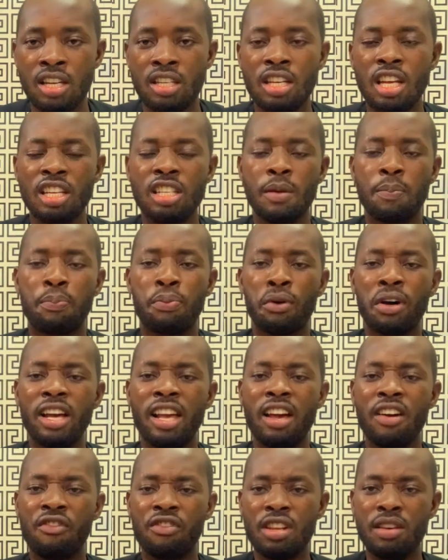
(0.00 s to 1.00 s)
they
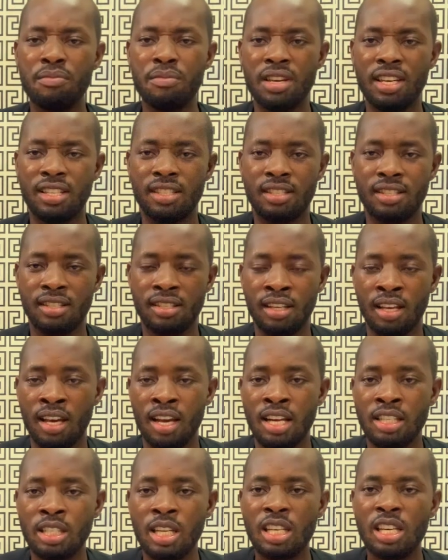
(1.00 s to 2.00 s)
deploy every means,
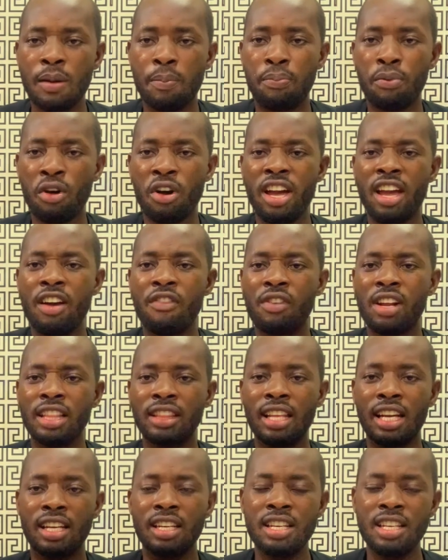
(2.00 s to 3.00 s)
they deploy
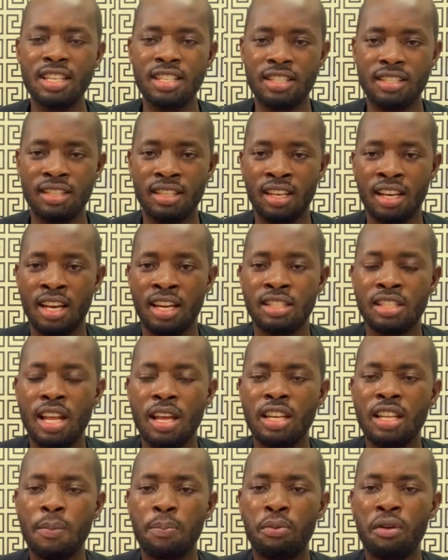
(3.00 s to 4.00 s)
every techniques,
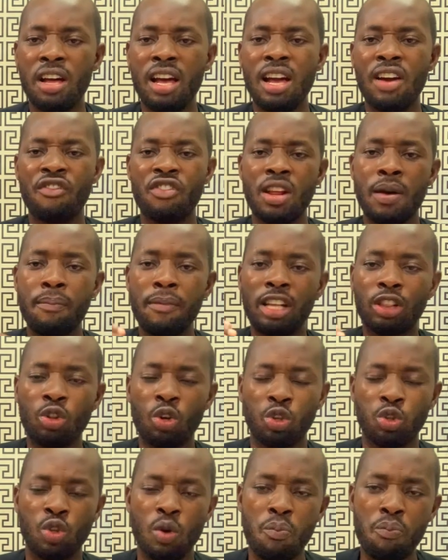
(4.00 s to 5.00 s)
they deploy every
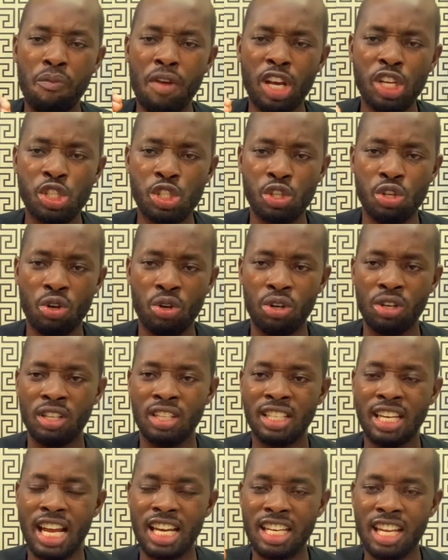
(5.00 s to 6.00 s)
method to make sure
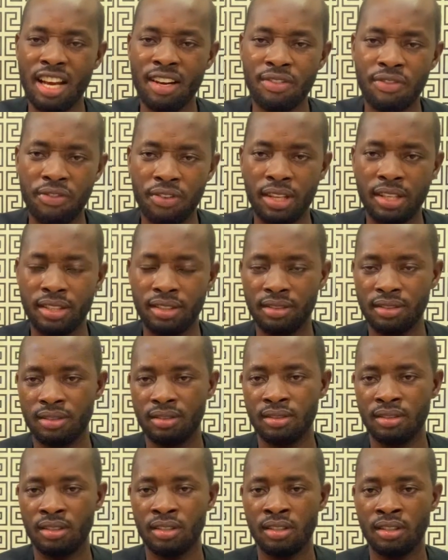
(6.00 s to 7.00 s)
that they are free.
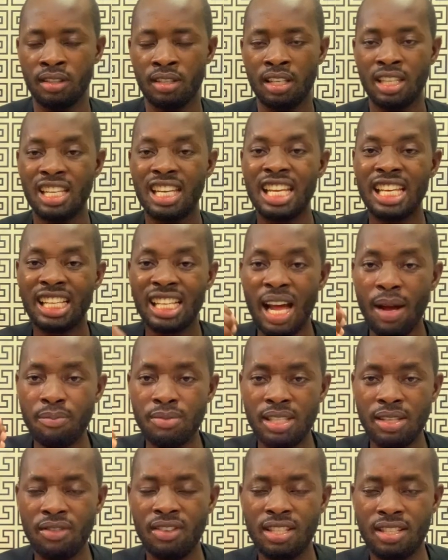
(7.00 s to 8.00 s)
The
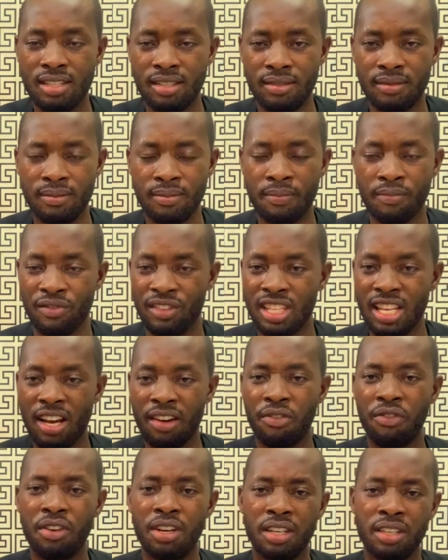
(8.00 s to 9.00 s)
captivity, they
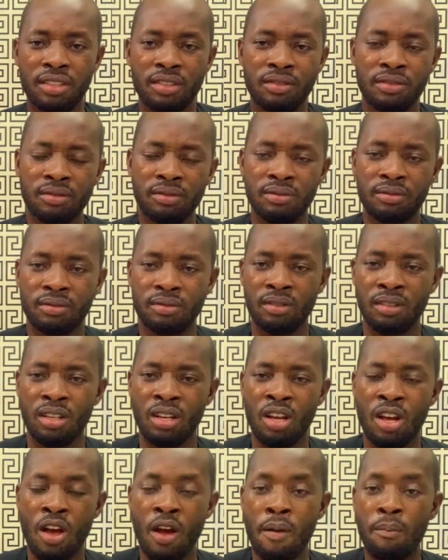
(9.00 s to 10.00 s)
are free.
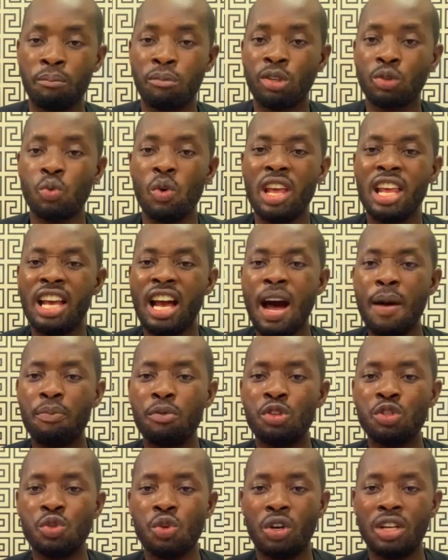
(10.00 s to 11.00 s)
But when it
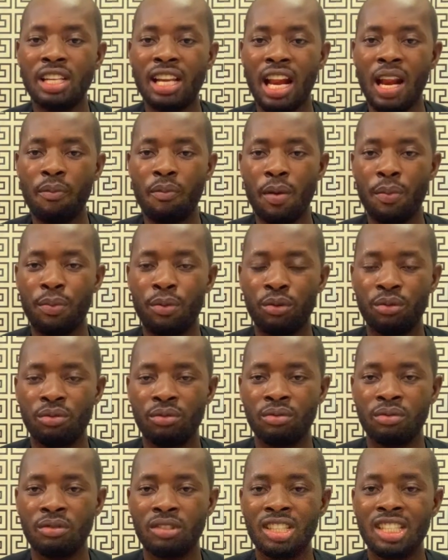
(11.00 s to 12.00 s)
happens to ordinary people,
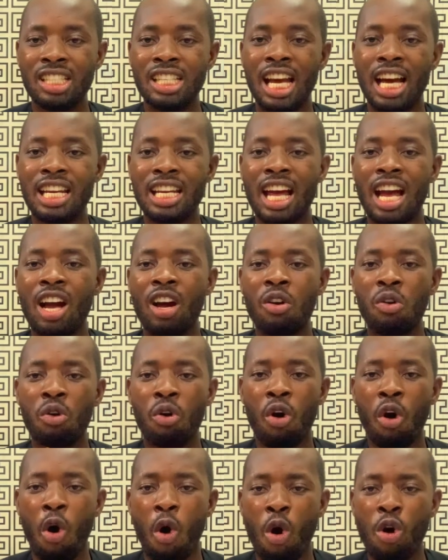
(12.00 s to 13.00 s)
they are now
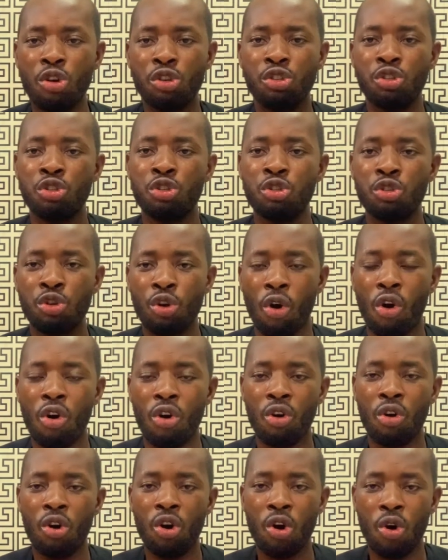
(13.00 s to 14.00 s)
on
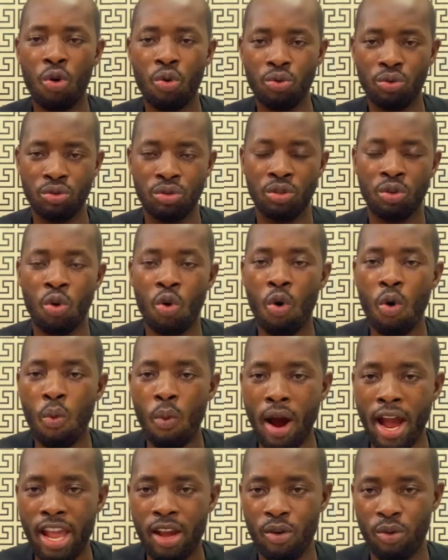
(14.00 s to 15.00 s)
your own.
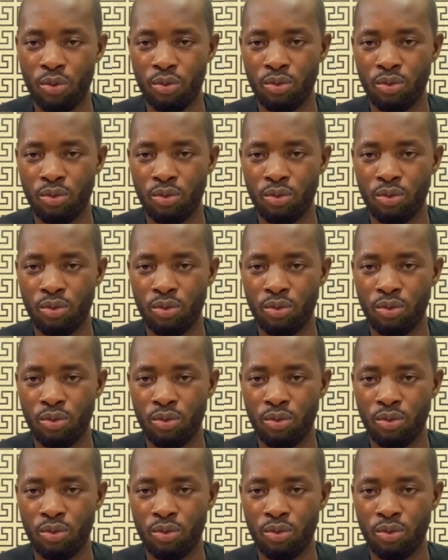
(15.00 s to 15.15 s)
OY.